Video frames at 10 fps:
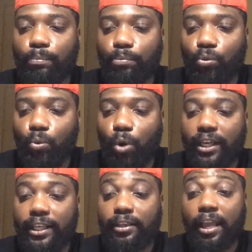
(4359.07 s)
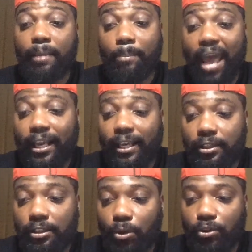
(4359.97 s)
wanting and backing
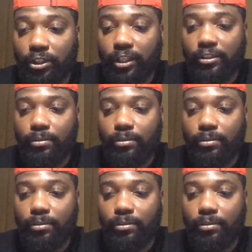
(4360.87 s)
socialism.